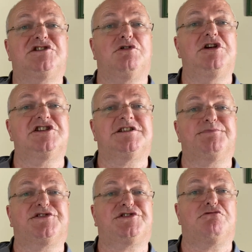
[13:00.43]
sure you
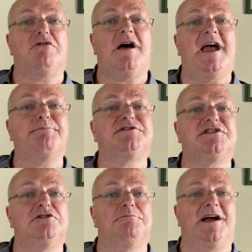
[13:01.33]
subscribe
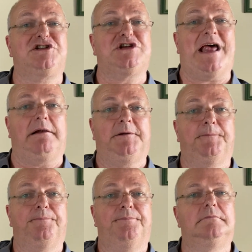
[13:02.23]
to my channel.
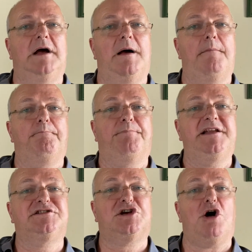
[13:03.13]

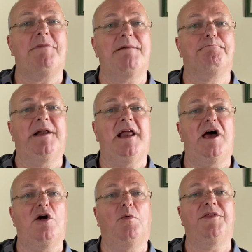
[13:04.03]
Please comment
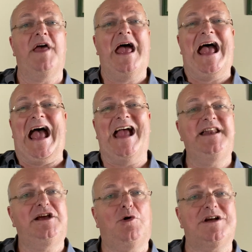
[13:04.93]
below with
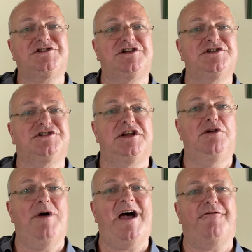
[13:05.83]
any questions that
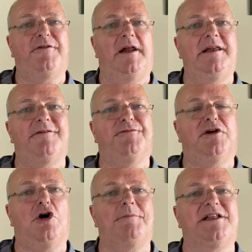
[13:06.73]
you have. And I love the
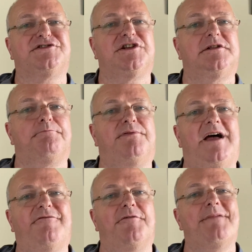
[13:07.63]
comments and the
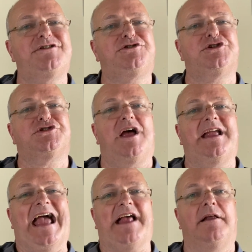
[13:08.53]
private messages I
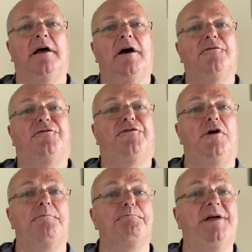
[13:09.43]
get
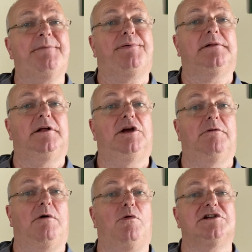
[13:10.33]
from people who
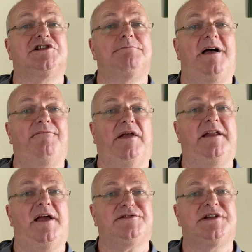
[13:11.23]
are watching my
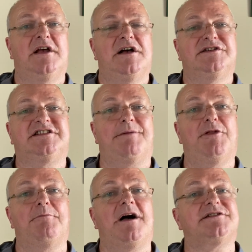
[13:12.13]
videos. Some of
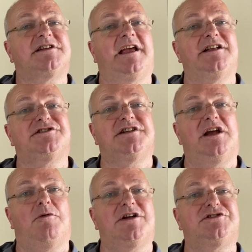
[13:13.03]
them asking interesting
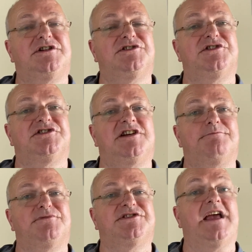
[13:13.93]
questions, and some of
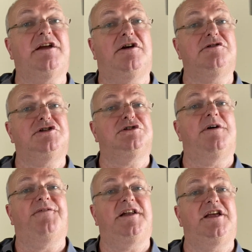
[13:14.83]
them saying, could you do a
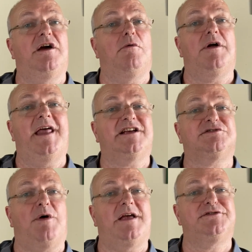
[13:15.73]
video on X,
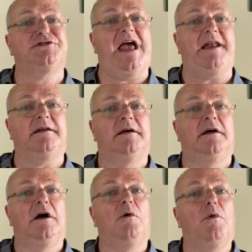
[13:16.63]
Y, and Z?
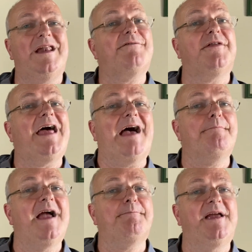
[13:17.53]
Whatever that
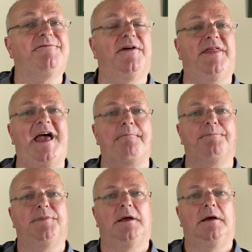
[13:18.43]
may be for them.
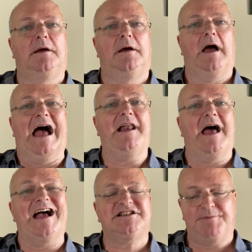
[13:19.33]
And
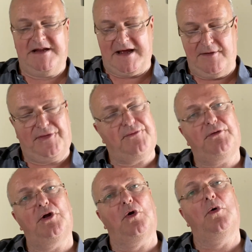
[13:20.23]
as we go
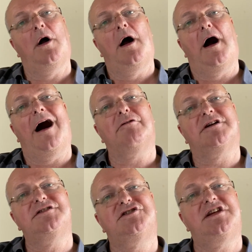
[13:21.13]
through, I'll
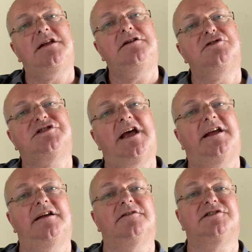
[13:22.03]
continue
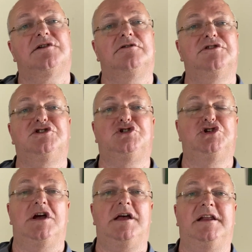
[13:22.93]
taking this on this
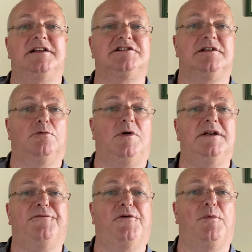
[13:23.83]
journey into the
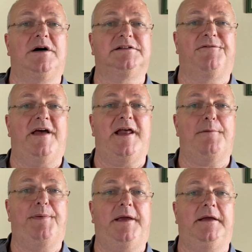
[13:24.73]
wonderful world of
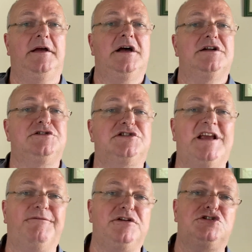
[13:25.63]
NLP, just
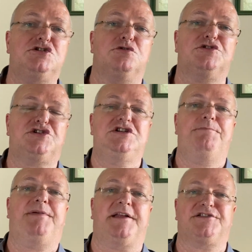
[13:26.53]
giving you short
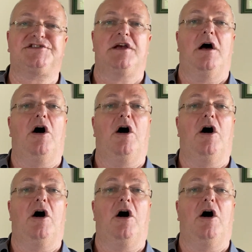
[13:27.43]
snippets